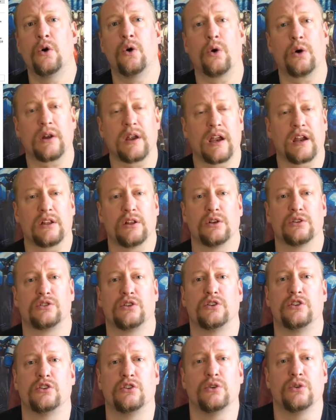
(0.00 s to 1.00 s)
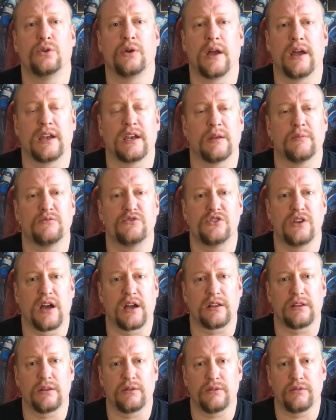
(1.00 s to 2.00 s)
or get closer to an
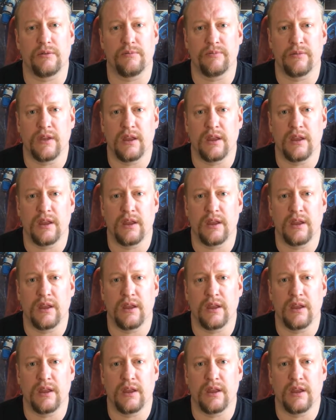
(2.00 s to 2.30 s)
objective.